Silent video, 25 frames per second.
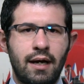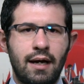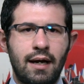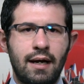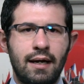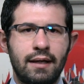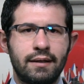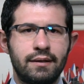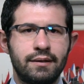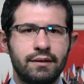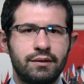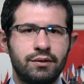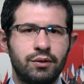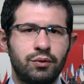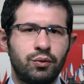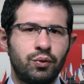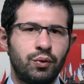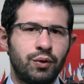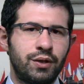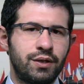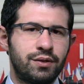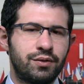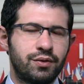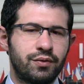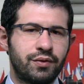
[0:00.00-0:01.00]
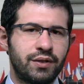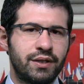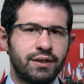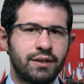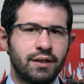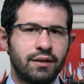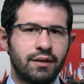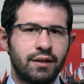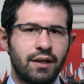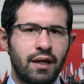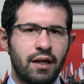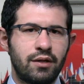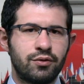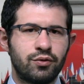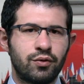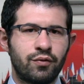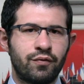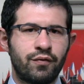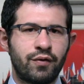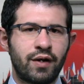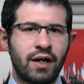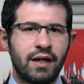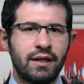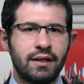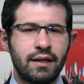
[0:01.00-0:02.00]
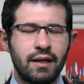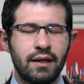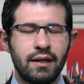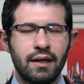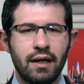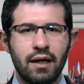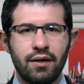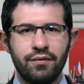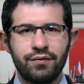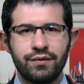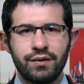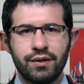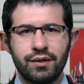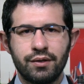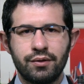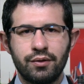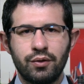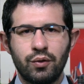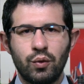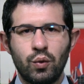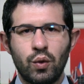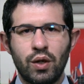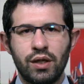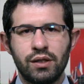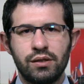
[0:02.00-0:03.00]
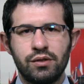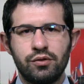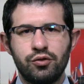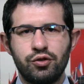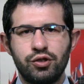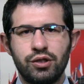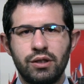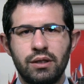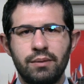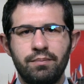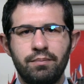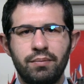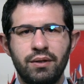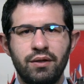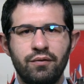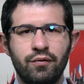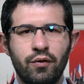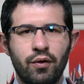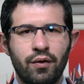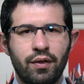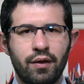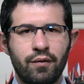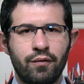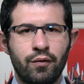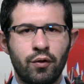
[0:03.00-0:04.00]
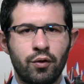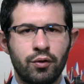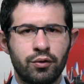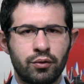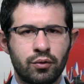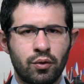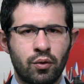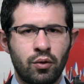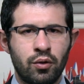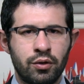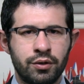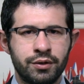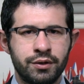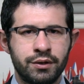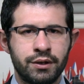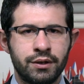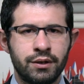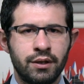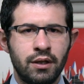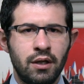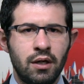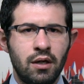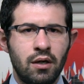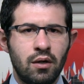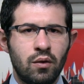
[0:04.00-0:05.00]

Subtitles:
added to its recent gains on Friday after US GDP for the fourth quarter